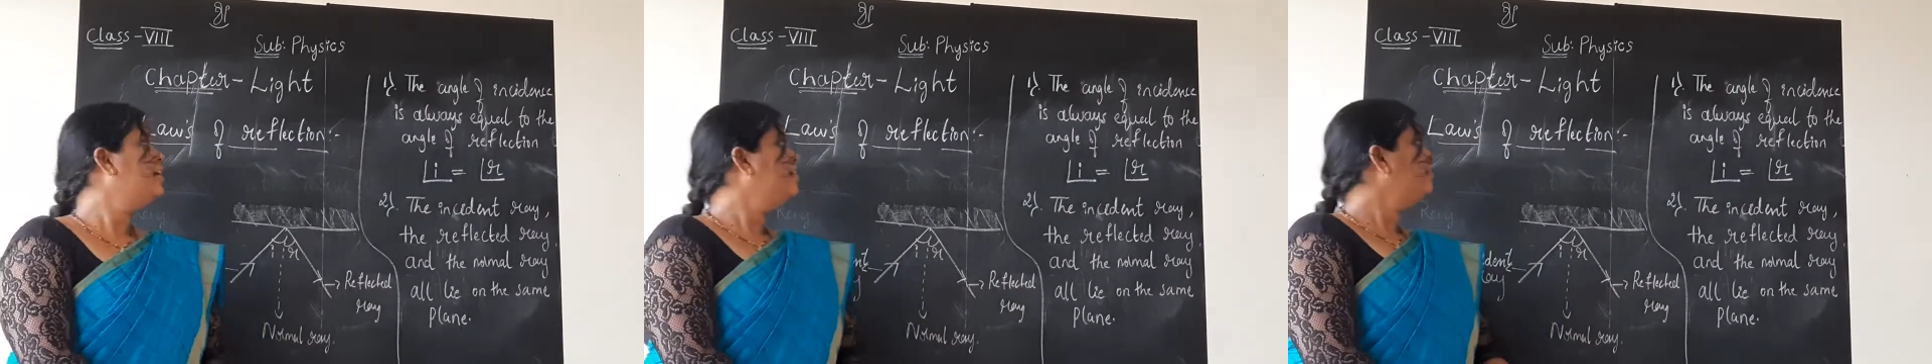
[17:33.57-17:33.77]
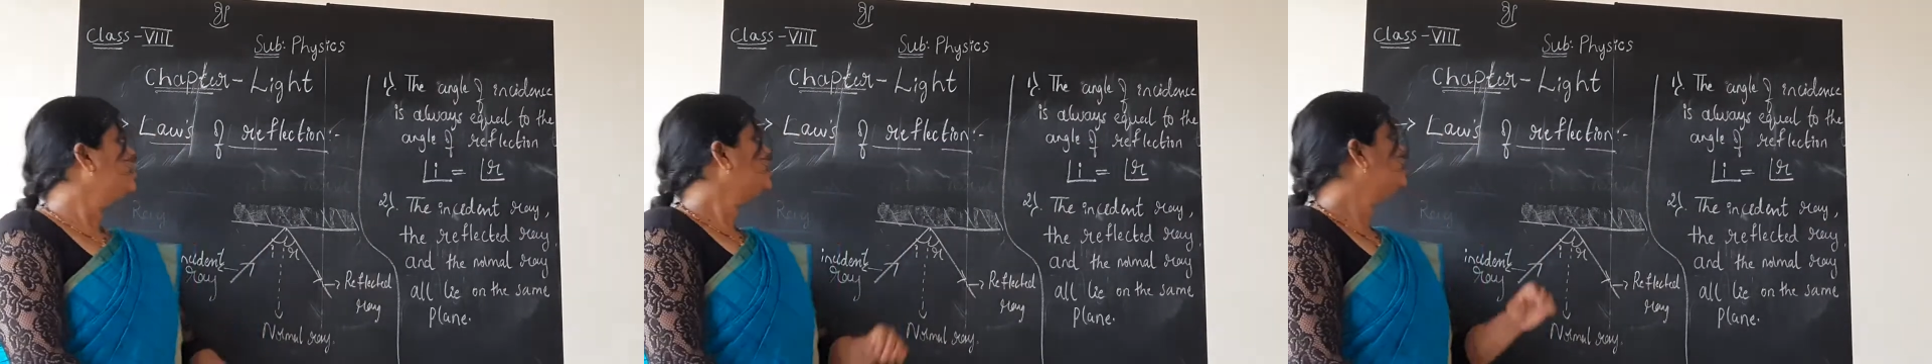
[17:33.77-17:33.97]

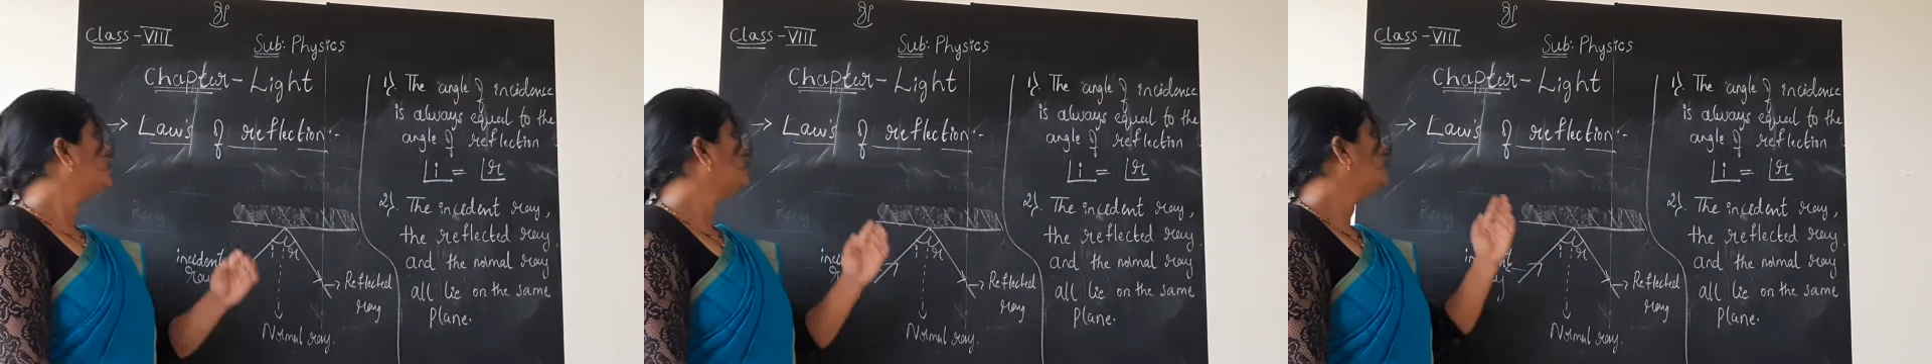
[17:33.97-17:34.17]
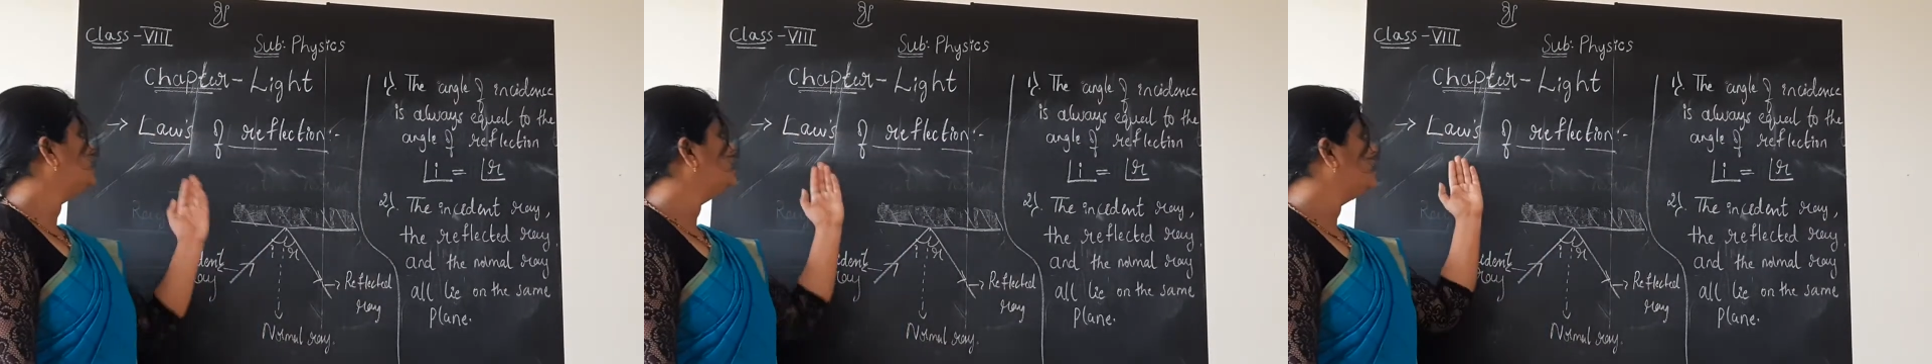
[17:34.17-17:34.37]
we
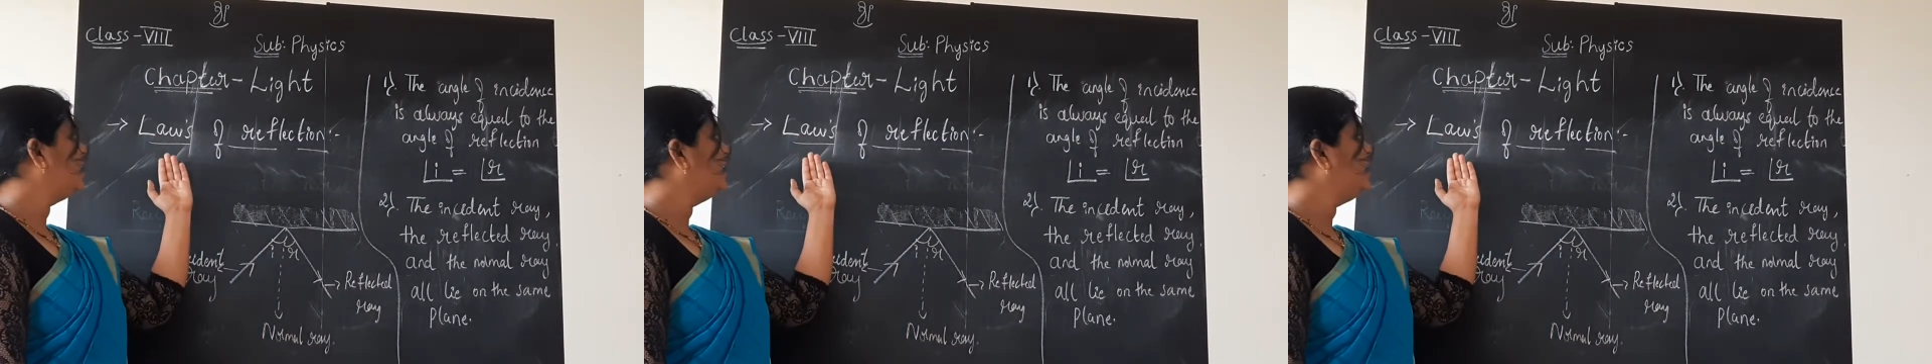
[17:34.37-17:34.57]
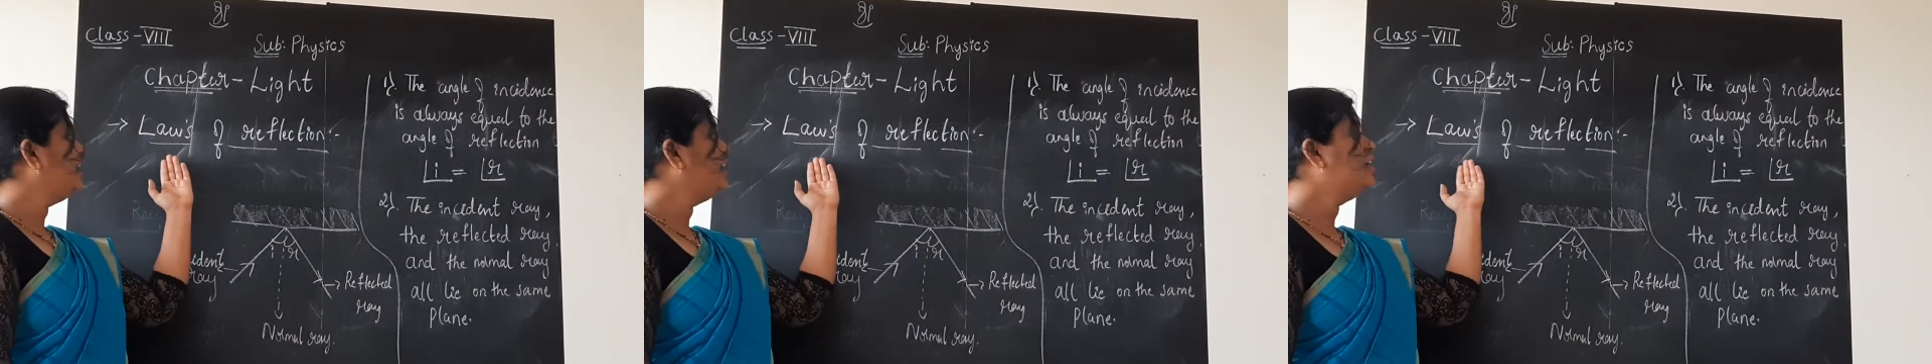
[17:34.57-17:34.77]
shall
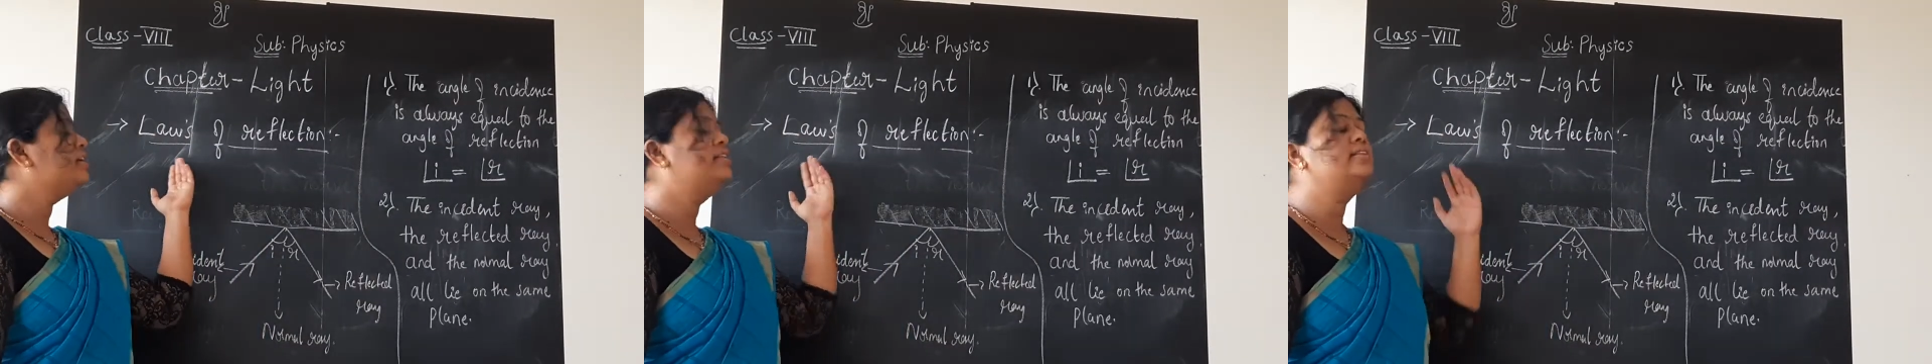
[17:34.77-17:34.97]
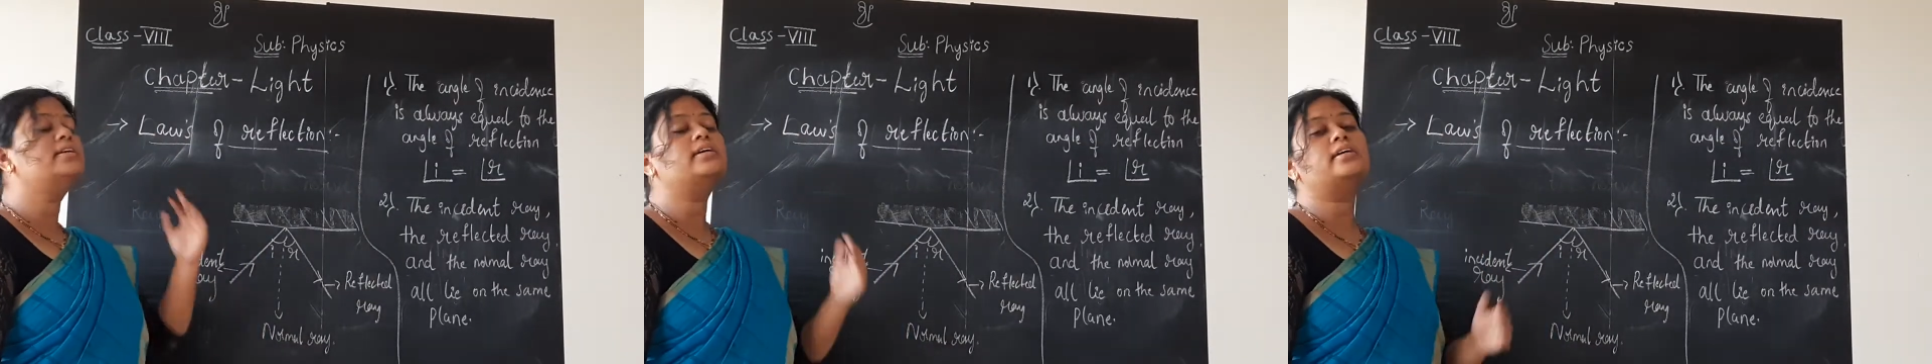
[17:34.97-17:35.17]
study
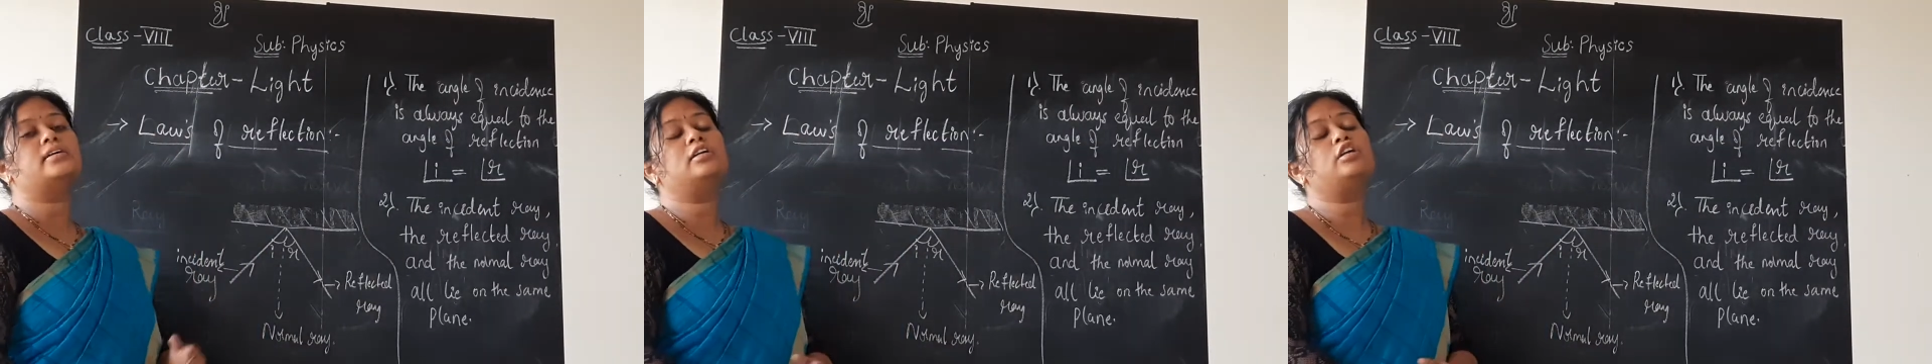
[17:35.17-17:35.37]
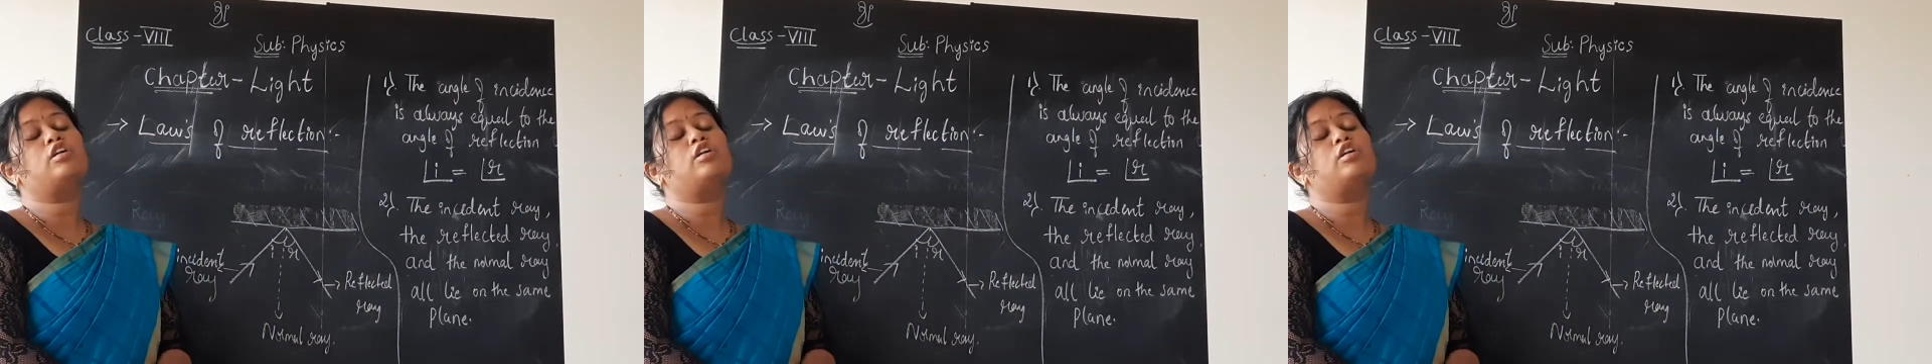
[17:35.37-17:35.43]
the